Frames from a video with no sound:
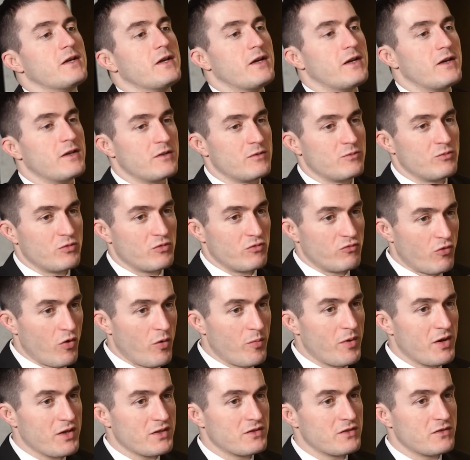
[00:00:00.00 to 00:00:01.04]
and with
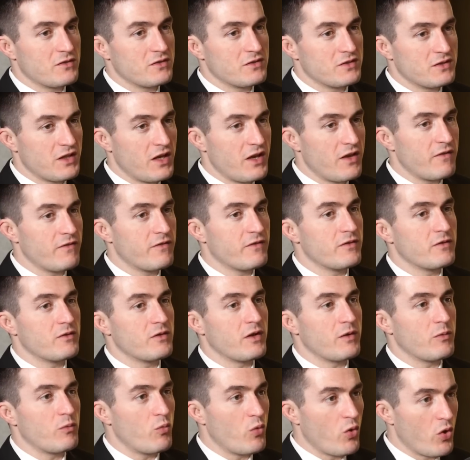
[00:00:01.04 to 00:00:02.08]
robots that are safe and
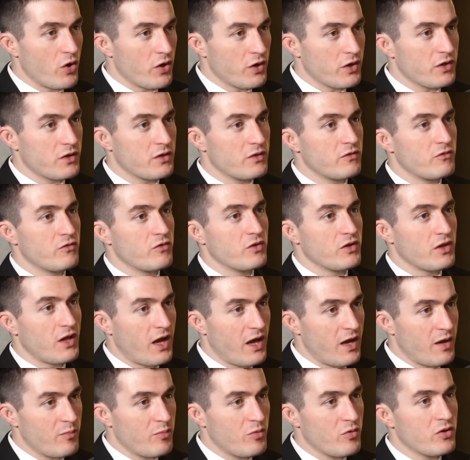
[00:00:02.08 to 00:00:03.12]
at work and
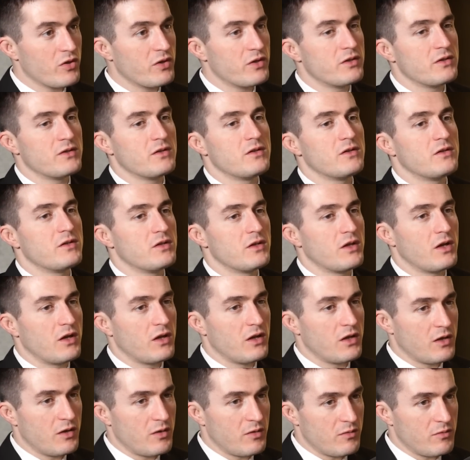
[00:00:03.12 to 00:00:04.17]
reliable and
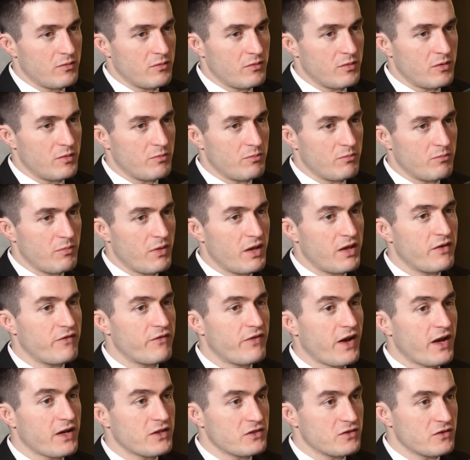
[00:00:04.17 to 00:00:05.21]

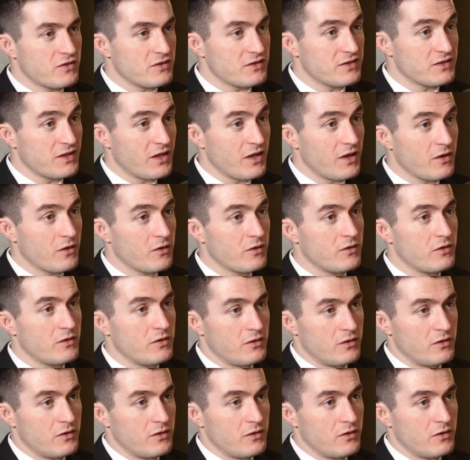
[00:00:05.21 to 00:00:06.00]
manufactured at scale.